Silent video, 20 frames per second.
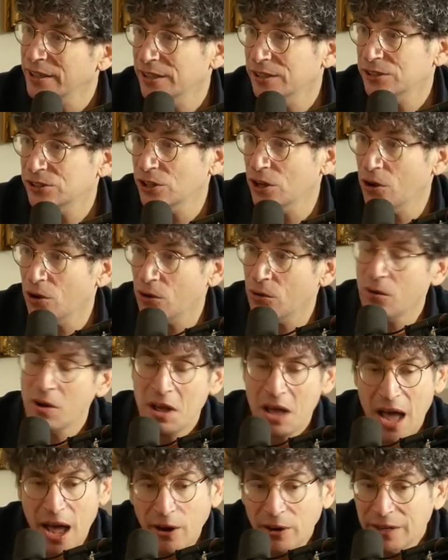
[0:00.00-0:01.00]
So
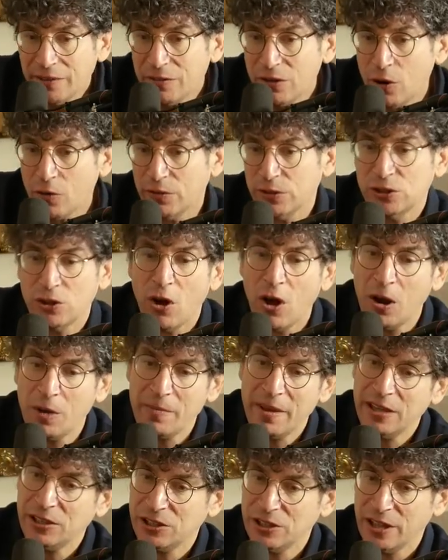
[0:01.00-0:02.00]
I don't even know if it's
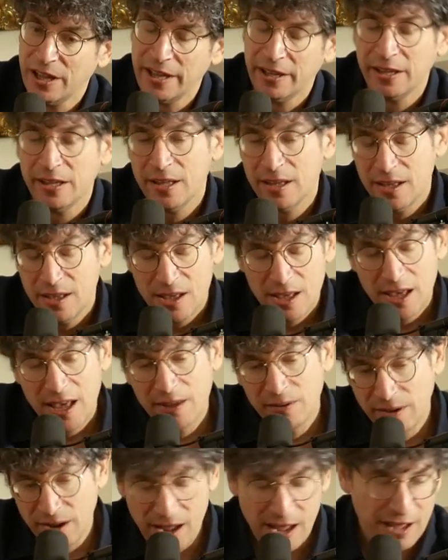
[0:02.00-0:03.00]
automation. Like,
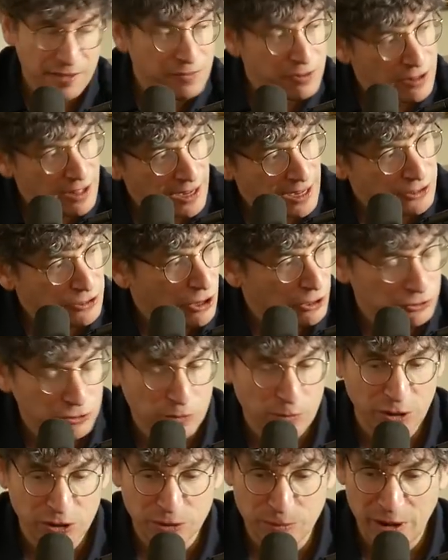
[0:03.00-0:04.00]
and I feel like I talk and too
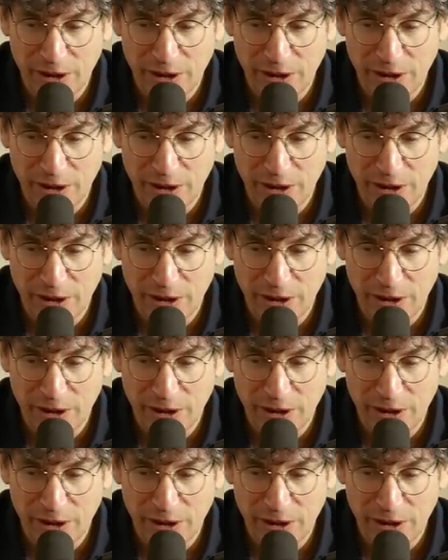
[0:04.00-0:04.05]
much